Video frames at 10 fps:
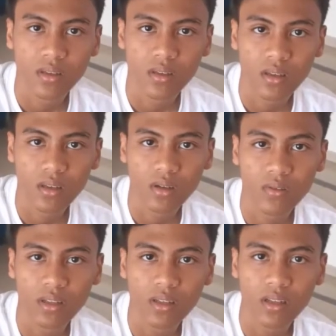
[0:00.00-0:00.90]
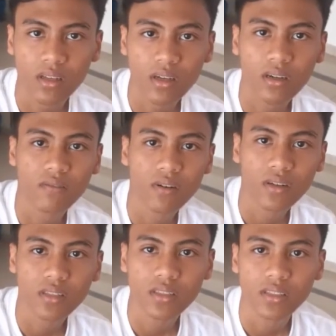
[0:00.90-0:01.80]
Equivalently, a
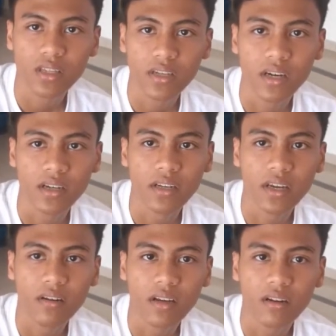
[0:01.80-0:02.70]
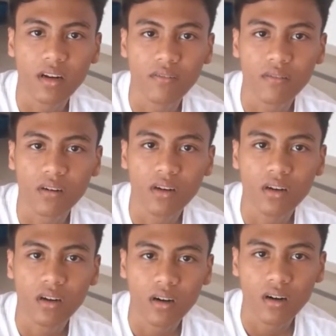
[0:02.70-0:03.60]
forest is an indirect graph,
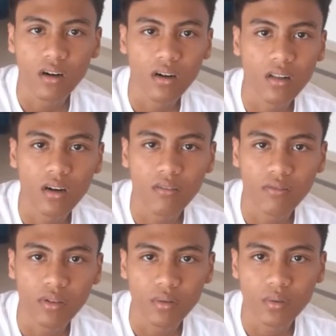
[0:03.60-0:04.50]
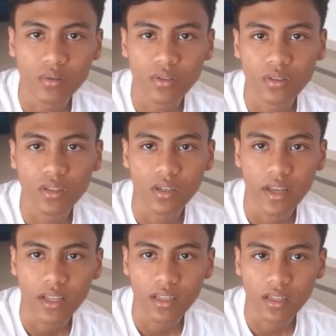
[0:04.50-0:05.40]
all of whose
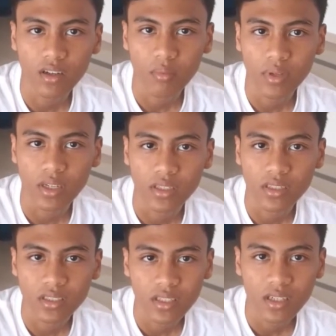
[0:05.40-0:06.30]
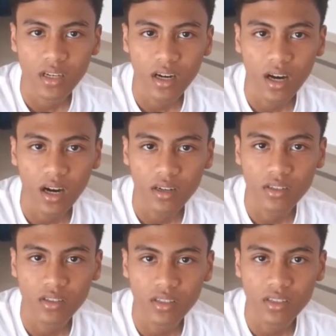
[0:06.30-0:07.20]
connected components are
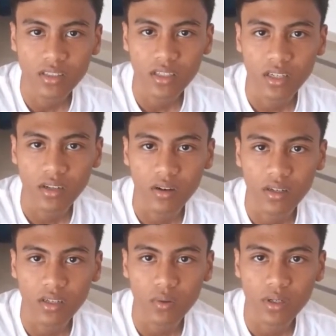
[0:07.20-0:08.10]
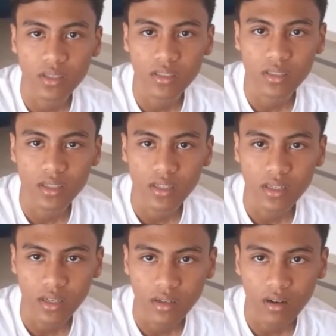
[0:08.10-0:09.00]
trees. In other words,
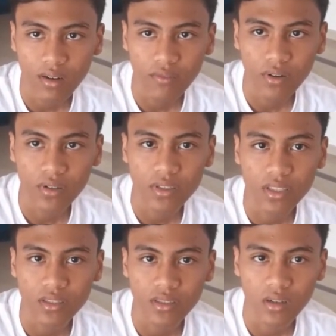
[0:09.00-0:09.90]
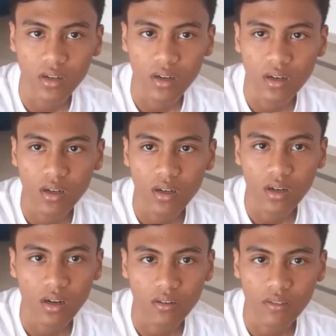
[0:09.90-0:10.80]
the graph consists
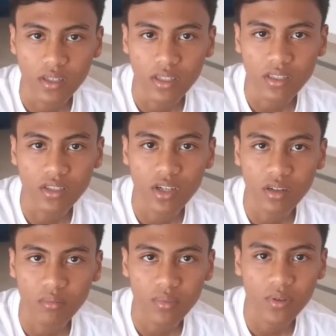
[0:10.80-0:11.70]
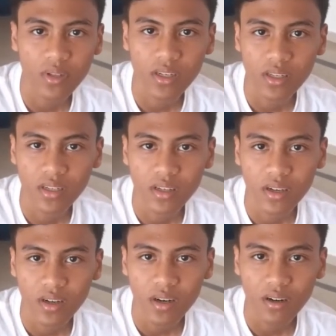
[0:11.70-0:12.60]
of a disjoint union
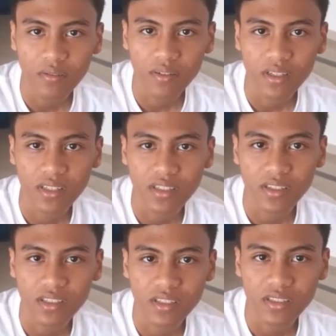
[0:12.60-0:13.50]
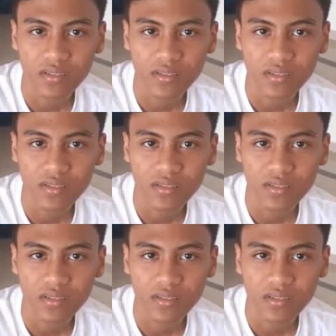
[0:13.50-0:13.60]
of the trees.